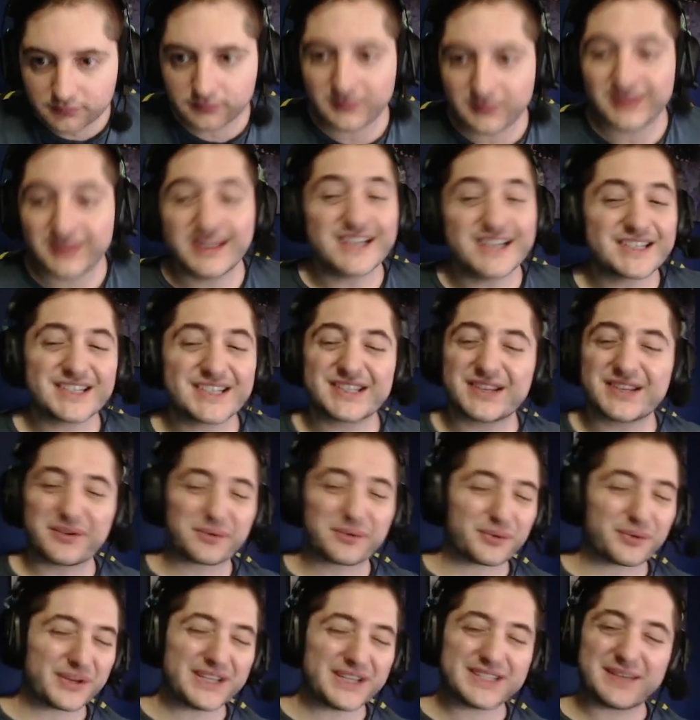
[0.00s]
This is the
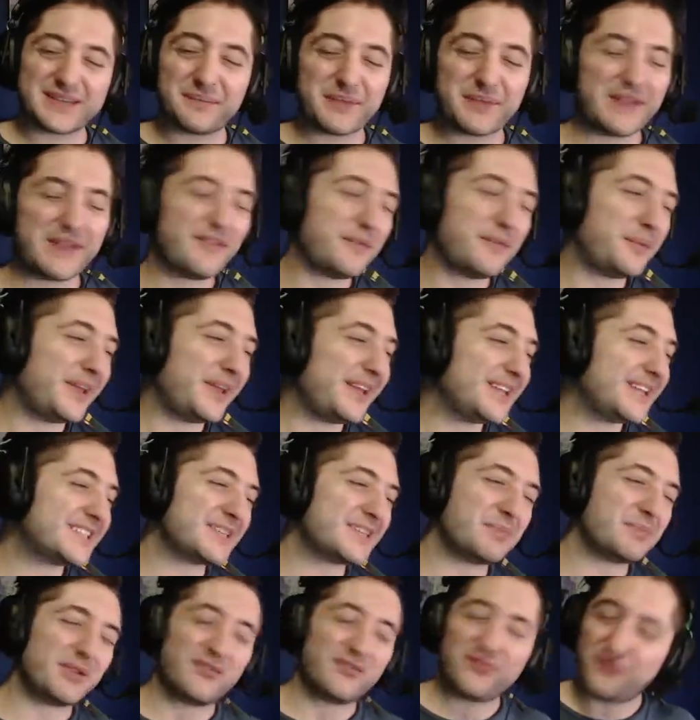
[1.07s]
reason PvP needs to
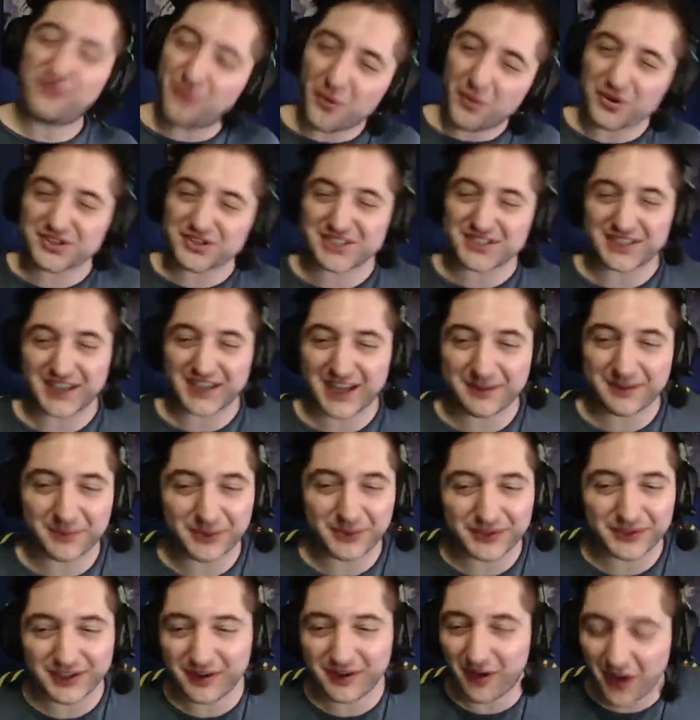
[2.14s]
be
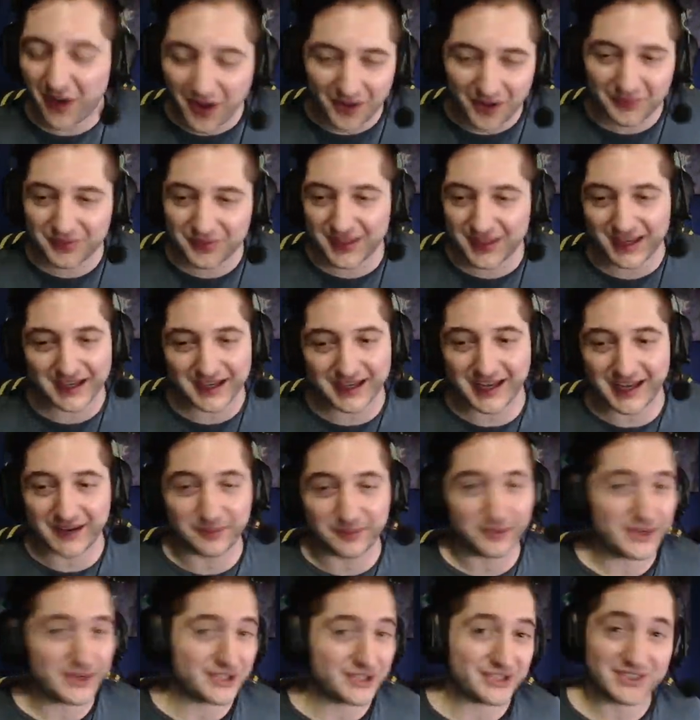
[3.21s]
force-enabled in all the endgame
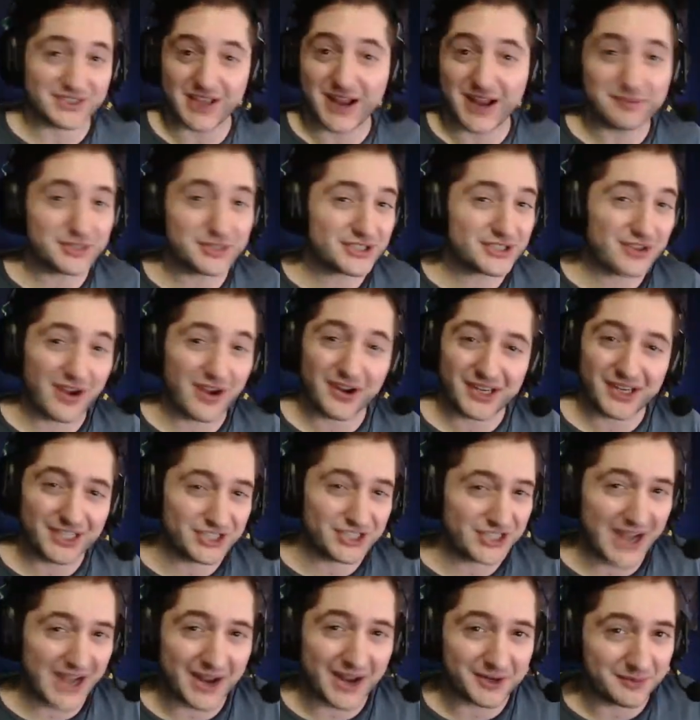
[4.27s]
regions. I'm just talking
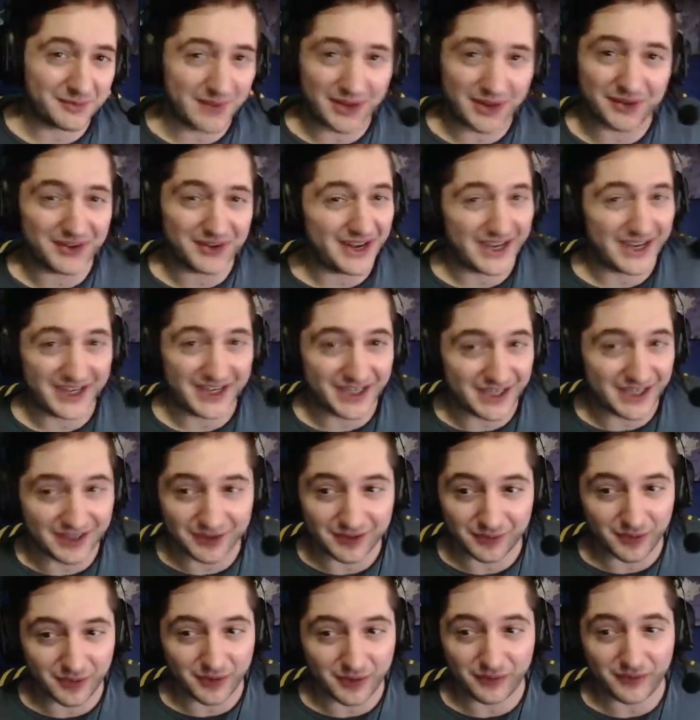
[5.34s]
Shadow Mountain and Eden
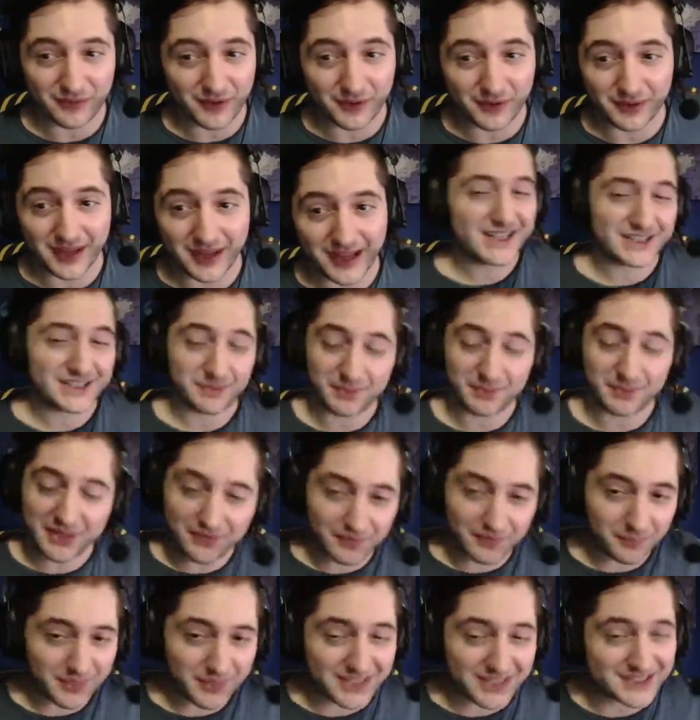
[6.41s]
Grove, okay? It's a
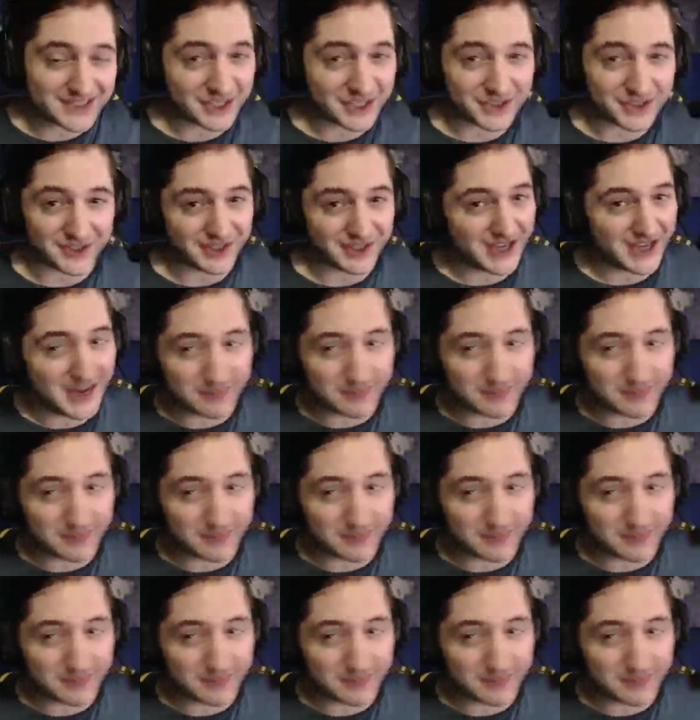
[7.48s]
PvP-centric game.